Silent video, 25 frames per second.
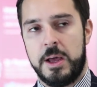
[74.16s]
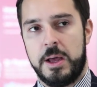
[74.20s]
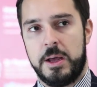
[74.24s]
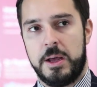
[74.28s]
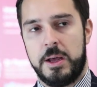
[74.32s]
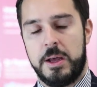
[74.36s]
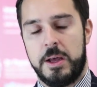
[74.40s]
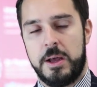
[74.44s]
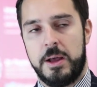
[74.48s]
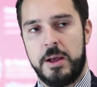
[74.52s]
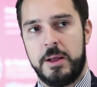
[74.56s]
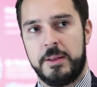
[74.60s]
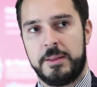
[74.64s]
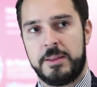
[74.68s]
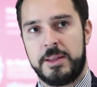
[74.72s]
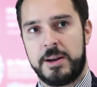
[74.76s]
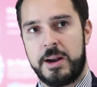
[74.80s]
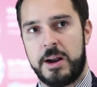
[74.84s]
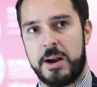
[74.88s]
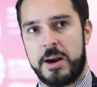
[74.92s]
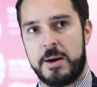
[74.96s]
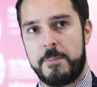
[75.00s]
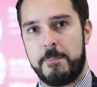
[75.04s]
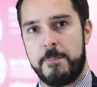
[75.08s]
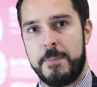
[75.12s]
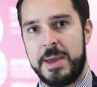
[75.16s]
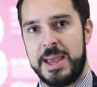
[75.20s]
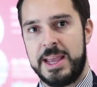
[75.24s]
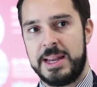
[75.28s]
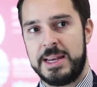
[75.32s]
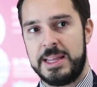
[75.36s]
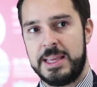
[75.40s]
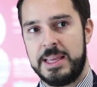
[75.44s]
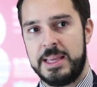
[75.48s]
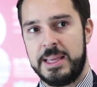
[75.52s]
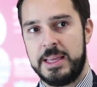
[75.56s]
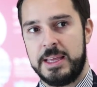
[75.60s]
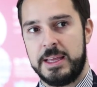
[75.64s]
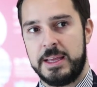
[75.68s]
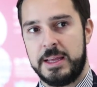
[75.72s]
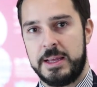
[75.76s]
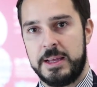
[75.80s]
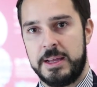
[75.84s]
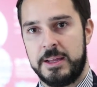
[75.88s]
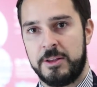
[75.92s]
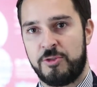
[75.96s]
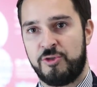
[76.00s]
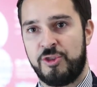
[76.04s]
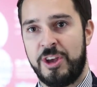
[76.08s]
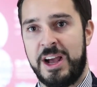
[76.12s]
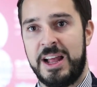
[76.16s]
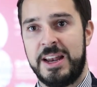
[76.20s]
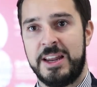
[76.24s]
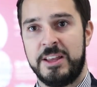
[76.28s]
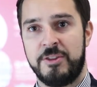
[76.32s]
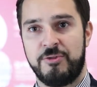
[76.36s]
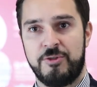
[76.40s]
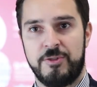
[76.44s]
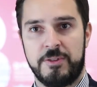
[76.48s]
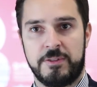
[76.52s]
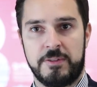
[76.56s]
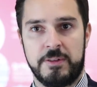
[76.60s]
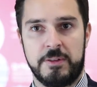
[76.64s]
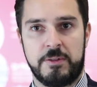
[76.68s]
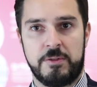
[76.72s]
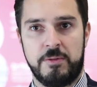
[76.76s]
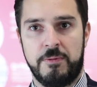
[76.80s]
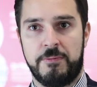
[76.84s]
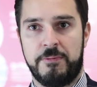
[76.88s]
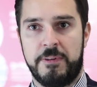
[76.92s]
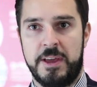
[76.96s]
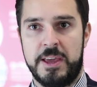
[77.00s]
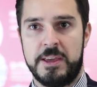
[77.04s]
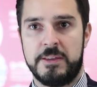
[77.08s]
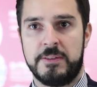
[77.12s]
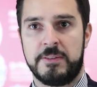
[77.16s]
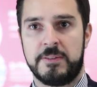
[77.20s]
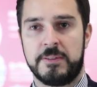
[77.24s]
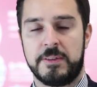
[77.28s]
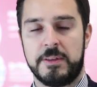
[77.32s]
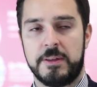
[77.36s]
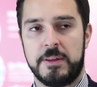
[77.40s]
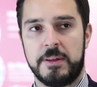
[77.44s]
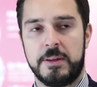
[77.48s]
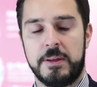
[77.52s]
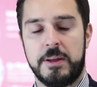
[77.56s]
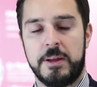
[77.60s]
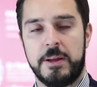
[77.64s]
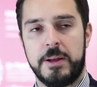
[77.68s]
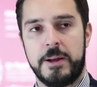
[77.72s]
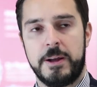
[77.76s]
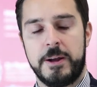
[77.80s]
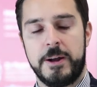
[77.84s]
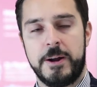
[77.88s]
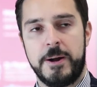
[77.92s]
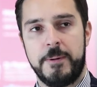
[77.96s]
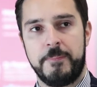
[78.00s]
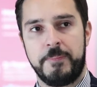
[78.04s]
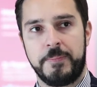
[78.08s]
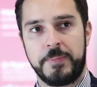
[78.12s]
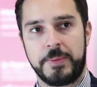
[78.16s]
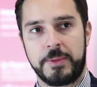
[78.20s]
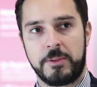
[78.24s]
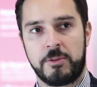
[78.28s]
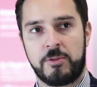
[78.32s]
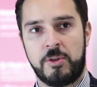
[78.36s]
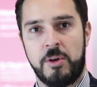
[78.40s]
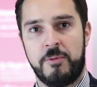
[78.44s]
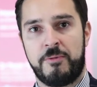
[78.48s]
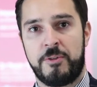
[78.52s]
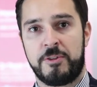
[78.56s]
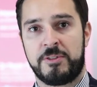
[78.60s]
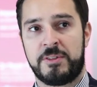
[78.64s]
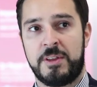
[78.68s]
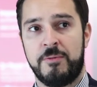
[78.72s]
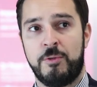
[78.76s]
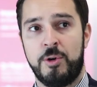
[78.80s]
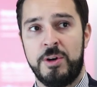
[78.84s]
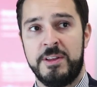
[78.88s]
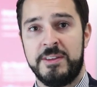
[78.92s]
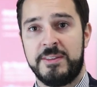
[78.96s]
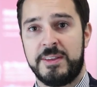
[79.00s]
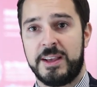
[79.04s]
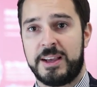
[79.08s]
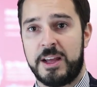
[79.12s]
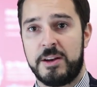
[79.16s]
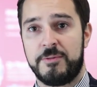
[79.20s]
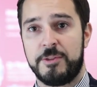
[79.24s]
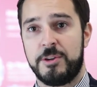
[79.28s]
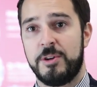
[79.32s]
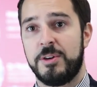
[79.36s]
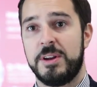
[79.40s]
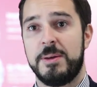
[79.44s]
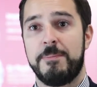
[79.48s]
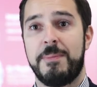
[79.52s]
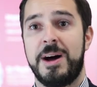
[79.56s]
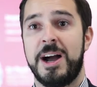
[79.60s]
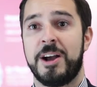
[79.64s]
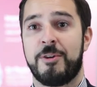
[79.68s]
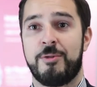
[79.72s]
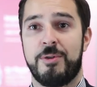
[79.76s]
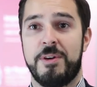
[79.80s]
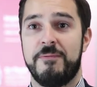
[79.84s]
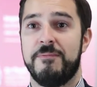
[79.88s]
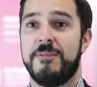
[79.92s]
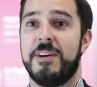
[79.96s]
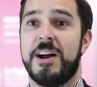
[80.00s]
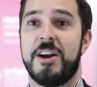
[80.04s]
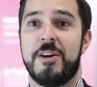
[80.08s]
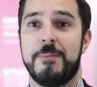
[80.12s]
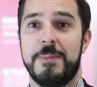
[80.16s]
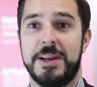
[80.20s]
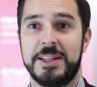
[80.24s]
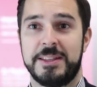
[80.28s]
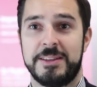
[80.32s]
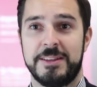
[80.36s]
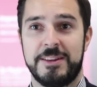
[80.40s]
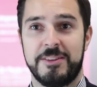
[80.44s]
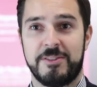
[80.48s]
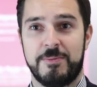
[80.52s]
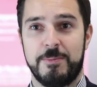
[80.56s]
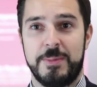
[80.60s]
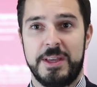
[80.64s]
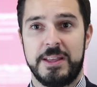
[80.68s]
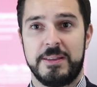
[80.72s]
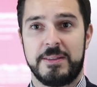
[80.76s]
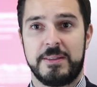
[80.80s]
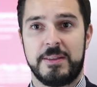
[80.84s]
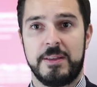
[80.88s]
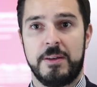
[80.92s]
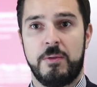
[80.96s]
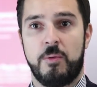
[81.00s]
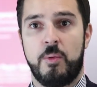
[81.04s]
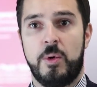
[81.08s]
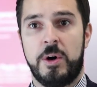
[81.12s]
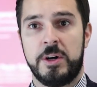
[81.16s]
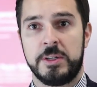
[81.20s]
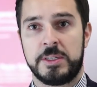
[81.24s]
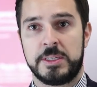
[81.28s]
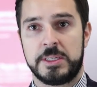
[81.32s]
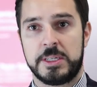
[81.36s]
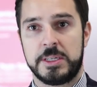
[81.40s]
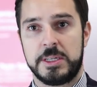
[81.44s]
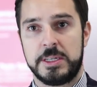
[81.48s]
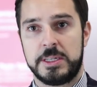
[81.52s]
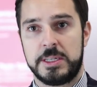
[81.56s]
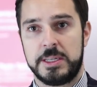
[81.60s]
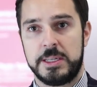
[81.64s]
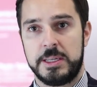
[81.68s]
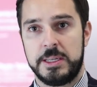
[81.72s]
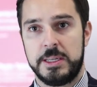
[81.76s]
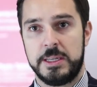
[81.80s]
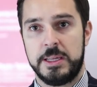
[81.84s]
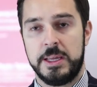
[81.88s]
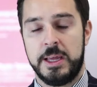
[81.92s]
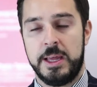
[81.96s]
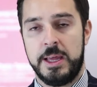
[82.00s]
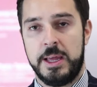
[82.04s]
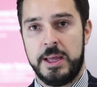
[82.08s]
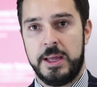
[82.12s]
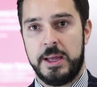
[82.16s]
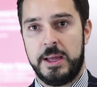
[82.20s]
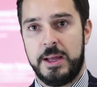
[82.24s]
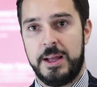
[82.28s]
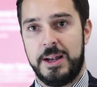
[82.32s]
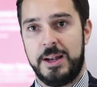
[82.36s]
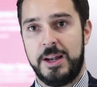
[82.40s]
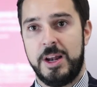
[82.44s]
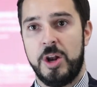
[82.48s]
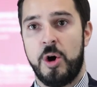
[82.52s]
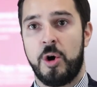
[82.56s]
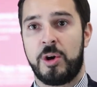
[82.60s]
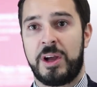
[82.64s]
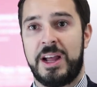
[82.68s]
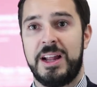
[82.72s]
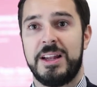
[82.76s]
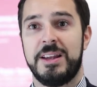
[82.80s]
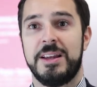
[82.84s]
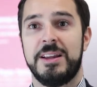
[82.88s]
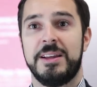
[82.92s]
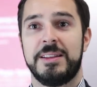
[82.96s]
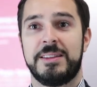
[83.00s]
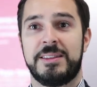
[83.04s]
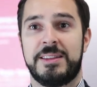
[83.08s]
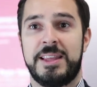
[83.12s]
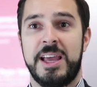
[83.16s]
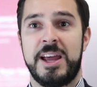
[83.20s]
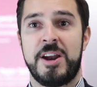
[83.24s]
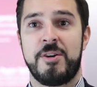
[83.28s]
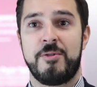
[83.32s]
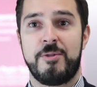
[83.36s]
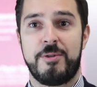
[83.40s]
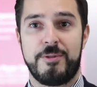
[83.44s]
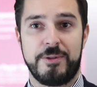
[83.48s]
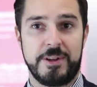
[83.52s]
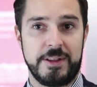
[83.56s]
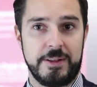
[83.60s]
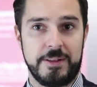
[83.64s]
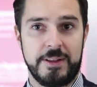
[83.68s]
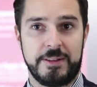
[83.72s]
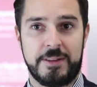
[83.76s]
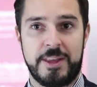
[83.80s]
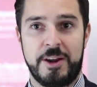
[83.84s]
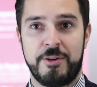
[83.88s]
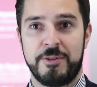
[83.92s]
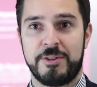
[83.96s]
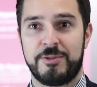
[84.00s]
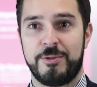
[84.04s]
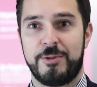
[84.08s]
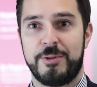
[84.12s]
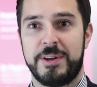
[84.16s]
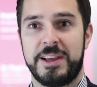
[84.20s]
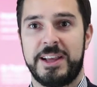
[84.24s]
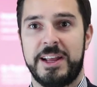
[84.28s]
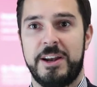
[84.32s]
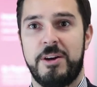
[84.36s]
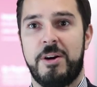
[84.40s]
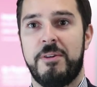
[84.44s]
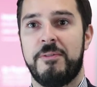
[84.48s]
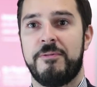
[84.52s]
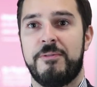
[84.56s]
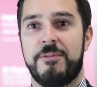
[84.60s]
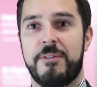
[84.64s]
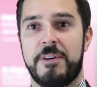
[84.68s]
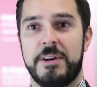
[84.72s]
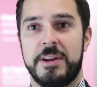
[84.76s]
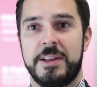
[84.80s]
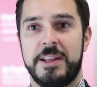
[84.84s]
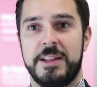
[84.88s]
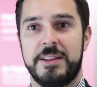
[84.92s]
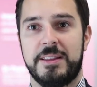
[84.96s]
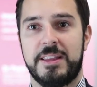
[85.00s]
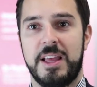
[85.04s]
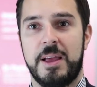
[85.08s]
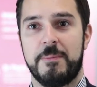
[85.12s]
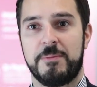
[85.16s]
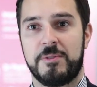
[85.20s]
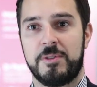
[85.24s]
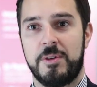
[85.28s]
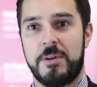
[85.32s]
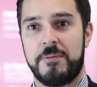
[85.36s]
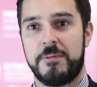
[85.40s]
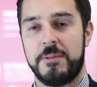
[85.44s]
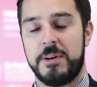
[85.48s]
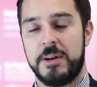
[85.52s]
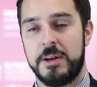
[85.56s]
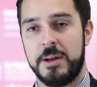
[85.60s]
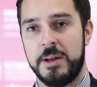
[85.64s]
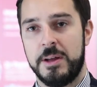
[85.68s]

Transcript: uh, there are many uh, challenges uh, to face. Um, so first of all is the kind of you know the macro environment. This means what the local territory can offer in terms of